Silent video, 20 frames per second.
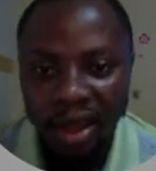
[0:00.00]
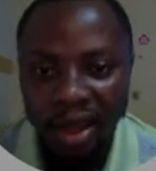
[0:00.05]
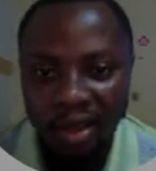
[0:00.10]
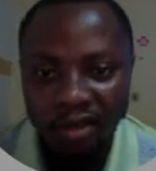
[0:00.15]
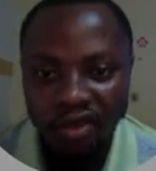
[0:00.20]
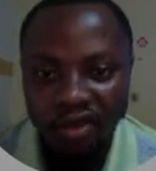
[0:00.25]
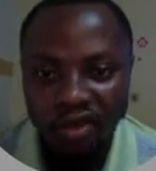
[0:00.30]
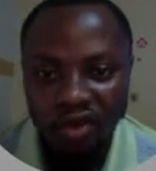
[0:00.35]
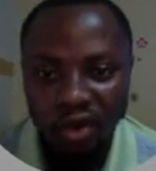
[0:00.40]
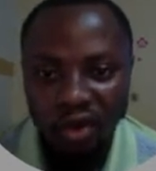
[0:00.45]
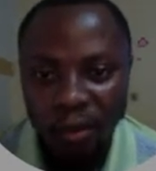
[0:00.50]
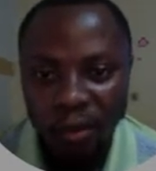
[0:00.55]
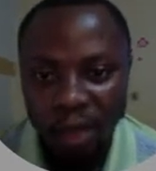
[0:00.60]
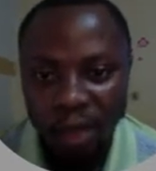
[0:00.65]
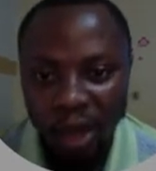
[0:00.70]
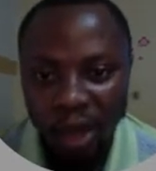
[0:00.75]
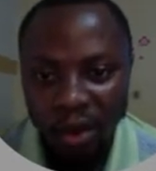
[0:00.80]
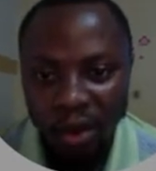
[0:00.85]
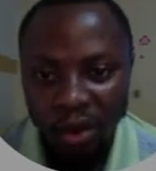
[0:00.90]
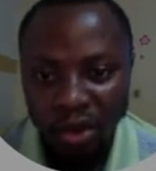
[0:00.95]
So
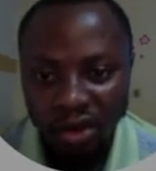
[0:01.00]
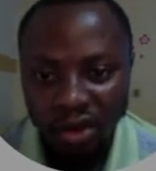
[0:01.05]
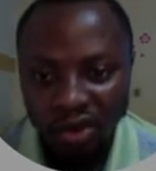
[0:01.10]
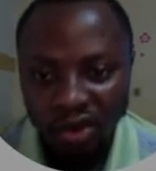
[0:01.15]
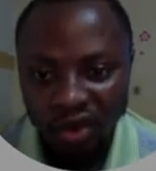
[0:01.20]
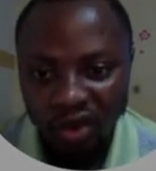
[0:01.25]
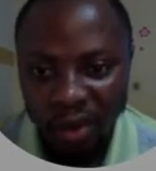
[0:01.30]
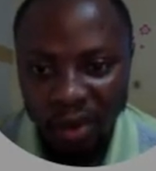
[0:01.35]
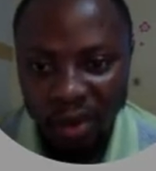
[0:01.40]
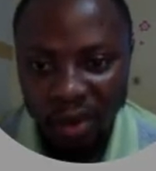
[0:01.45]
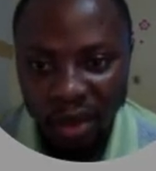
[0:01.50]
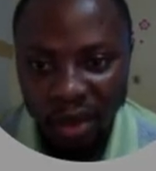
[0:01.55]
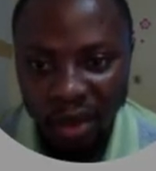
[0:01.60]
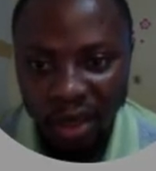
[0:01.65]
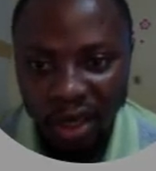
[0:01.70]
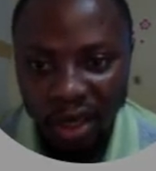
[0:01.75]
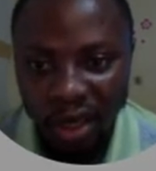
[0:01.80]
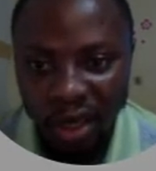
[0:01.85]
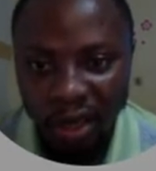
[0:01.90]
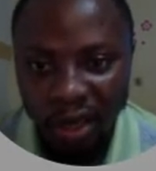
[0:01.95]
now you just come down
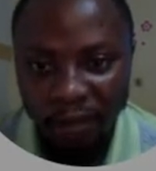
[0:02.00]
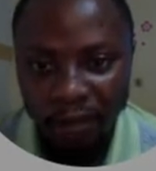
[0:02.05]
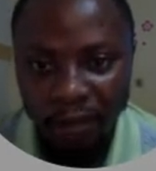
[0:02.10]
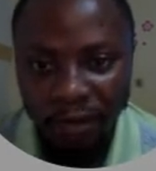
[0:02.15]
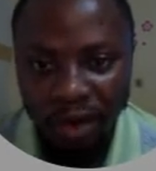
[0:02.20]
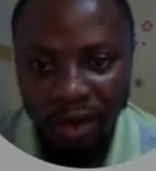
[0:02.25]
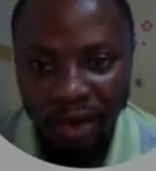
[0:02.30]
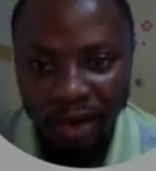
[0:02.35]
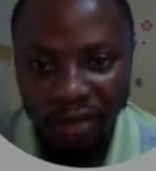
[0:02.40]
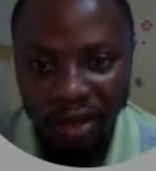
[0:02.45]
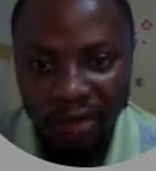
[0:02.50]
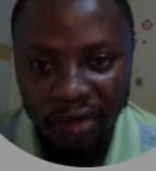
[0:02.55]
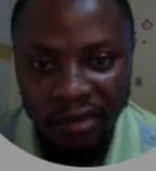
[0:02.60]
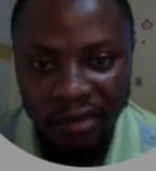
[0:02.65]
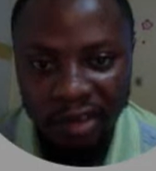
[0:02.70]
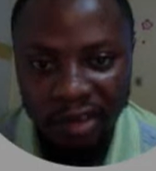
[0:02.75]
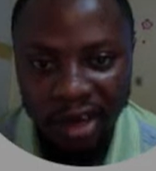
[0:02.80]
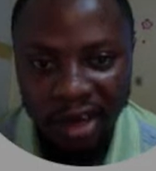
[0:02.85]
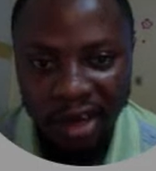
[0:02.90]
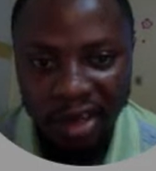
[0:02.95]
here. After you
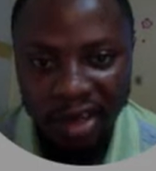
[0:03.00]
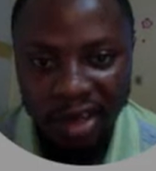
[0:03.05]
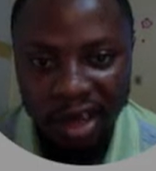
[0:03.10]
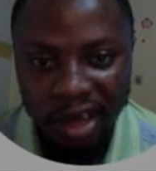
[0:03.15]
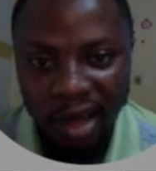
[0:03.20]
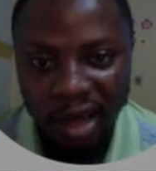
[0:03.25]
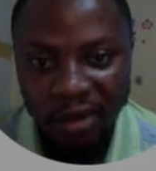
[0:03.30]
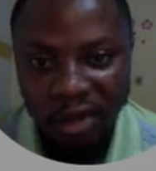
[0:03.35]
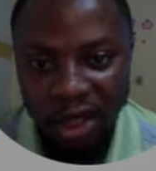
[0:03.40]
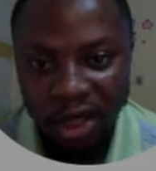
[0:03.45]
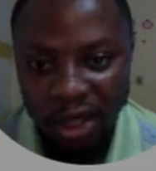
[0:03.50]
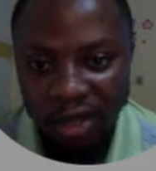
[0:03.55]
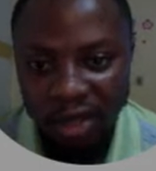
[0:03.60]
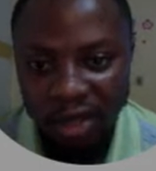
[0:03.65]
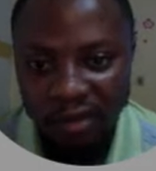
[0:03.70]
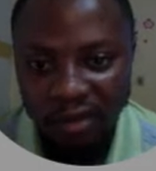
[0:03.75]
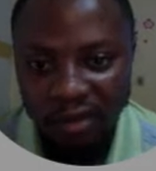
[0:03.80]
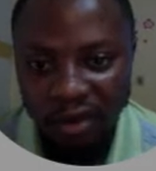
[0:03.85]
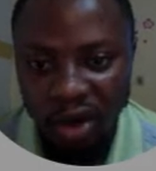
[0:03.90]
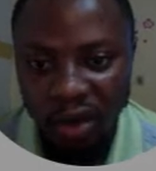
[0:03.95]
select the
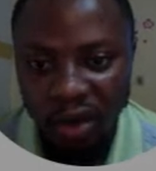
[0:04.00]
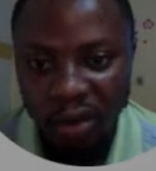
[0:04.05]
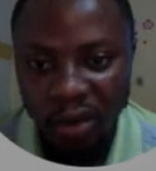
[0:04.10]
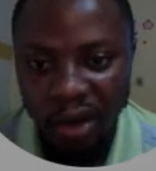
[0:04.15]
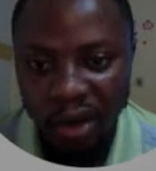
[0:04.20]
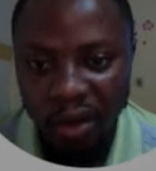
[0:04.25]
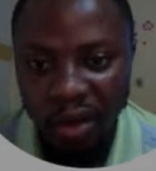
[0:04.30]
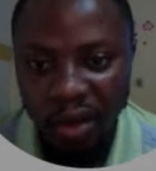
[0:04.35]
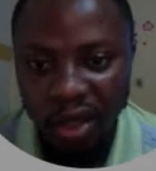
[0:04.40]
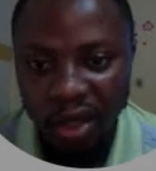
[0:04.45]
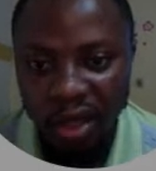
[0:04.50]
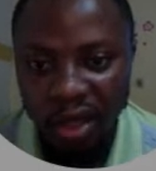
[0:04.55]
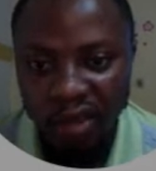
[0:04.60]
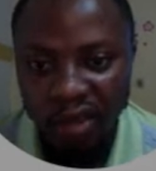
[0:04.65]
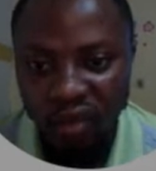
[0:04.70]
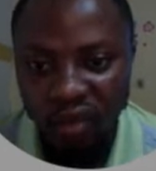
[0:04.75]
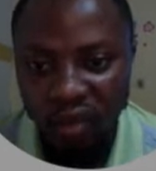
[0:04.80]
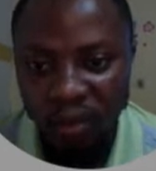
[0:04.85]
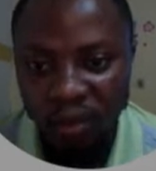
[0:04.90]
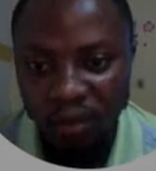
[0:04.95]
countries, you come down here
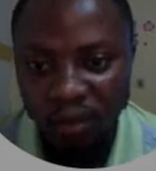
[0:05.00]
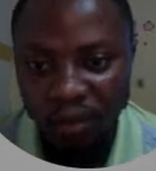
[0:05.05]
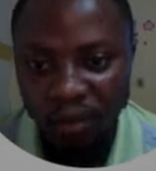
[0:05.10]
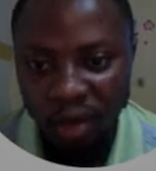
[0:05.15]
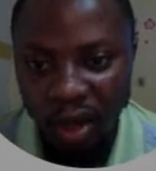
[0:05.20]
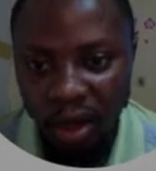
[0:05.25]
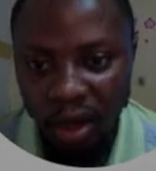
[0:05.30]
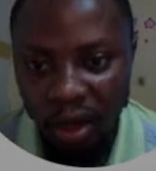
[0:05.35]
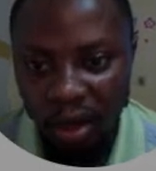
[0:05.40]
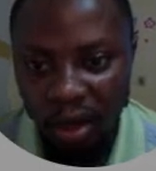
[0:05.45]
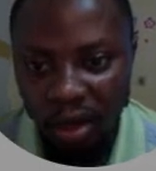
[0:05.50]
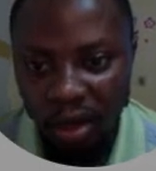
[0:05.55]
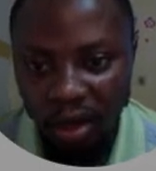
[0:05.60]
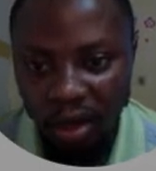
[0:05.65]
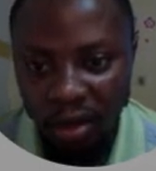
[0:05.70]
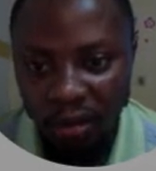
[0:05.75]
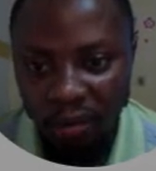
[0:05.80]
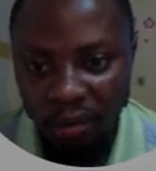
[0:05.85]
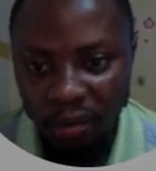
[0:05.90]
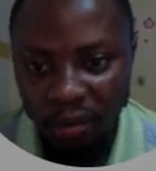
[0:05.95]
to
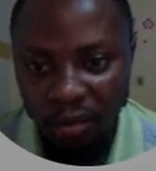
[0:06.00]
um